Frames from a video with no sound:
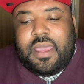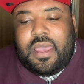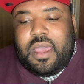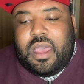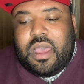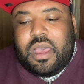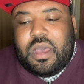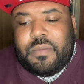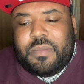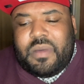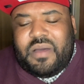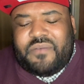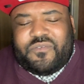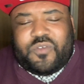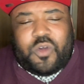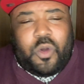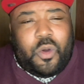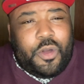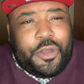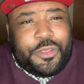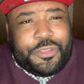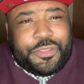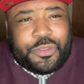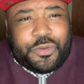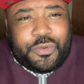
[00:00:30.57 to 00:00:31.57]
um, I've
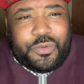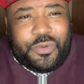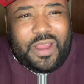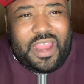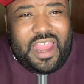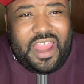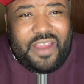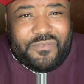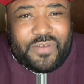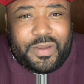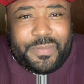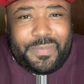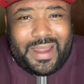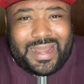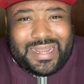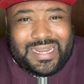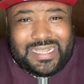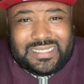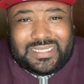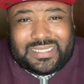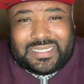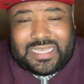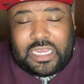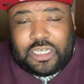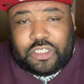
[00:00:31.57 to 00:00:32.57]
gone through
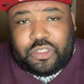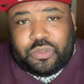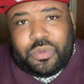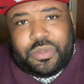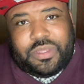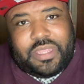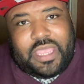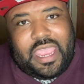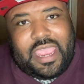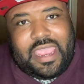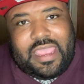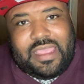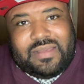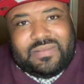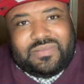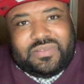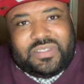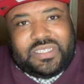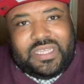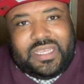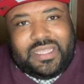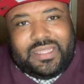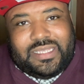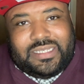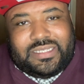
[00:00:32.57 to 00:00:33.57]
everybody's schedule in the AFC.